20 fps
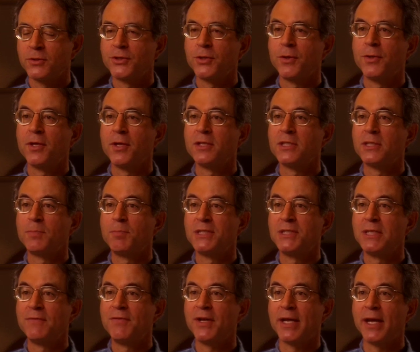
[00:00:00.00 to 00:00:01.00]
So the
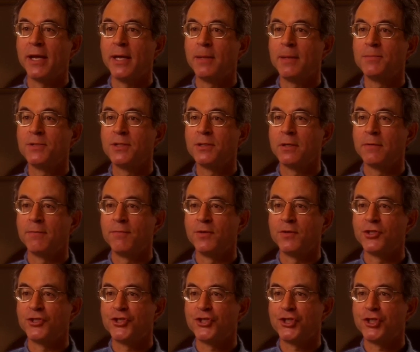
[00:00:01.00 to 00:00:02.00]
specific aims of
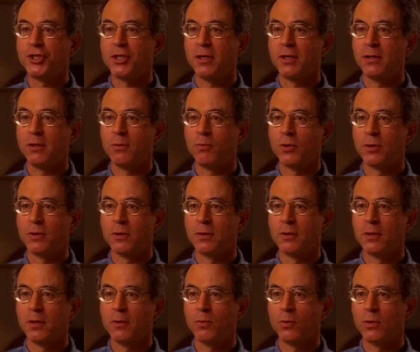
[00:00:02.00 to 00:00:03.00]
this study
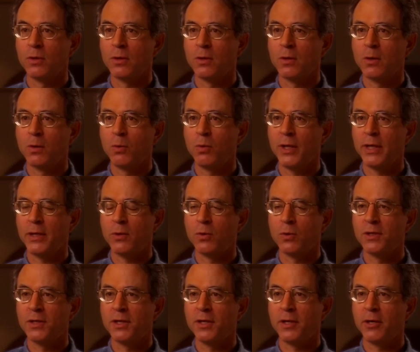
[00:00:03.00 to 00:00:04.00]
were, were quite
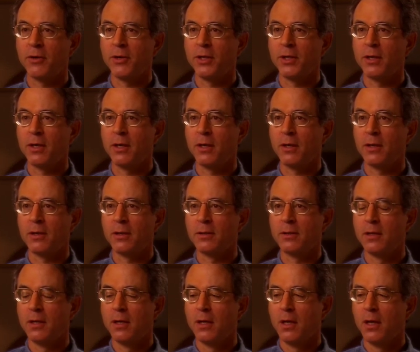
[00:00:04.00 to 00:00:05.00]
ordinary. Uh,
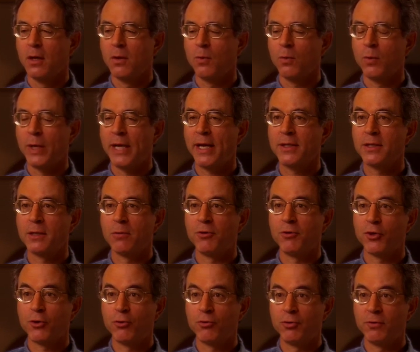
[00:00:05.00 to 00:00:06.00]
we had to
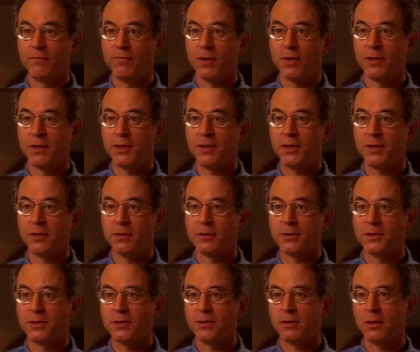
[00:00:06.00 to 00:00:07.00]
recruit
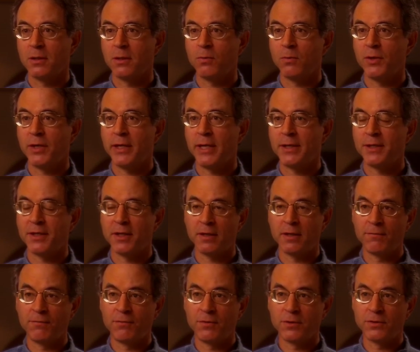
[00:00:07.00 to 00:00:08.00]
volunteers, uh, we had to
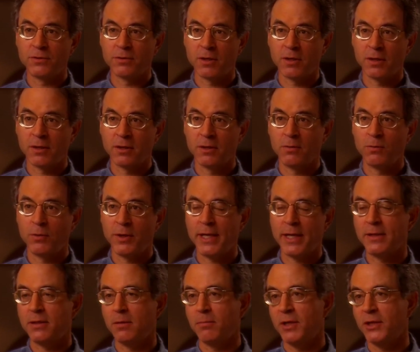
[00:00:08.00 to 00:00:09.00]
give the drug, we
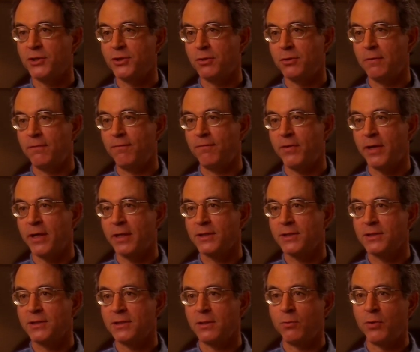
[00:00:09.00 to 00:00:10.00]
had to measure
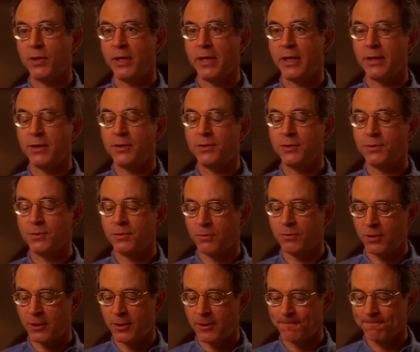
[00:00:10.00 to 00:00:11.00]
effects, and we had
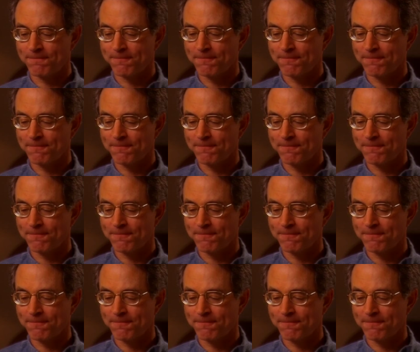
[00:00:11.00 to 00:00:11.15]
to uh,